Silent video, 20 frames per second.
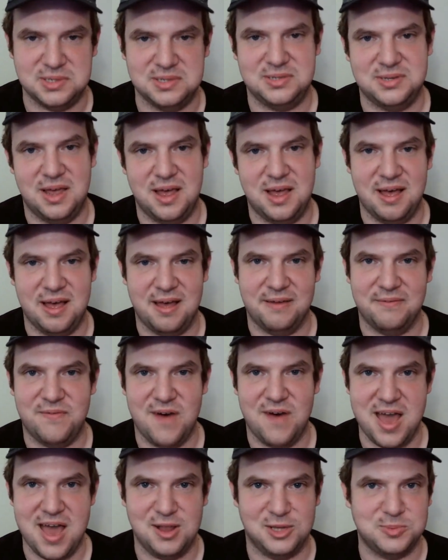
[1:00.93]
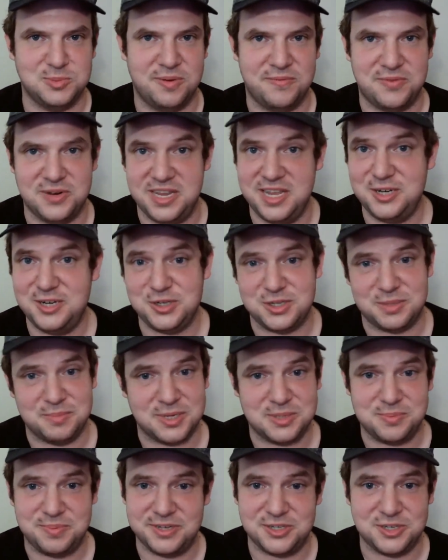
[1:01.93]
it's finals, but for teachers, it
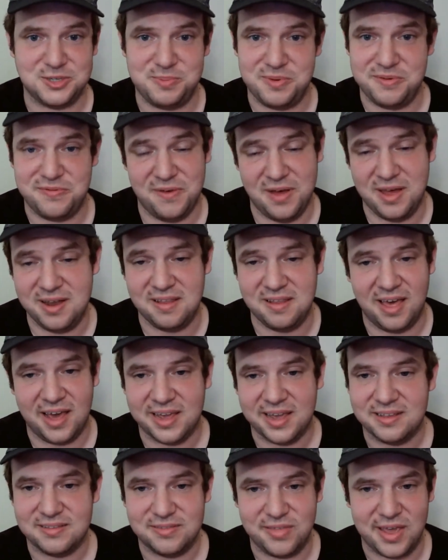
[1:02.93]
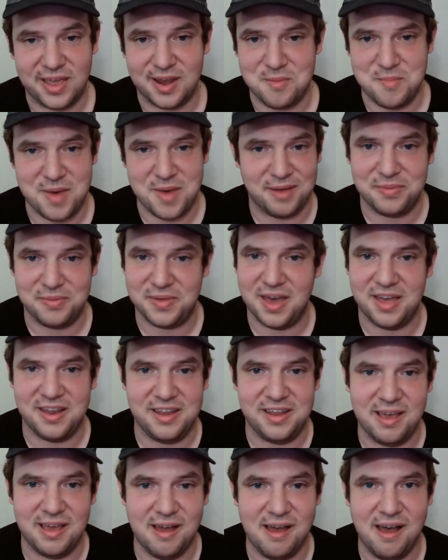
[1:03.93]
must just be fun, like thinking about the
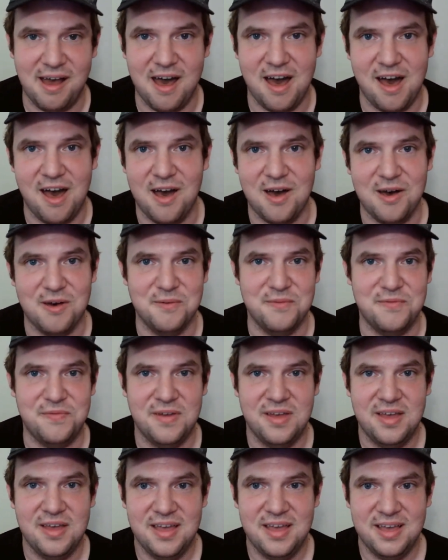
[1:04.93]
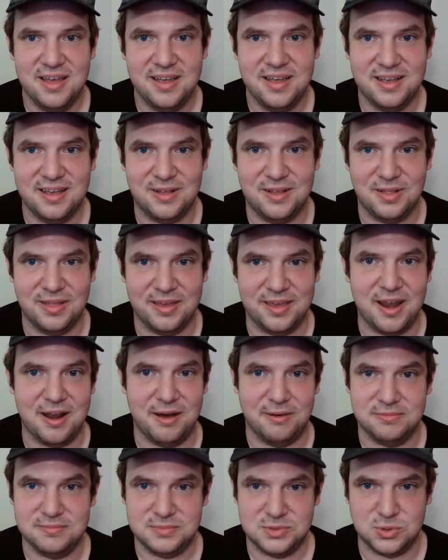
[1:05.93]
idea of,
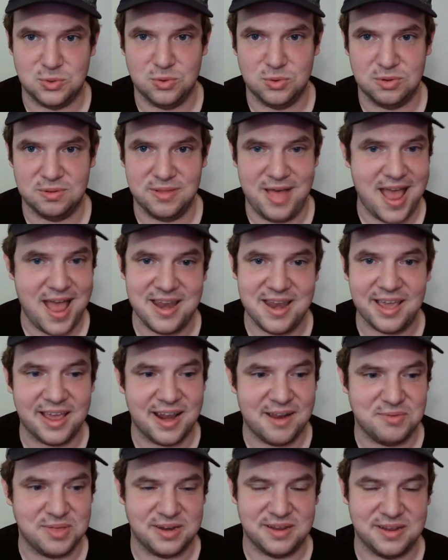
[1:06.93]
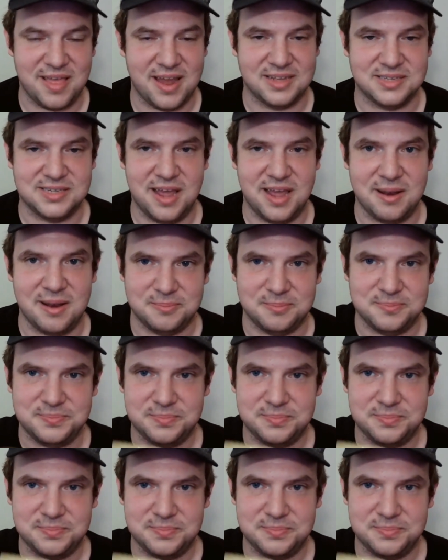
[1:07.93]
school ending and everything to that extent.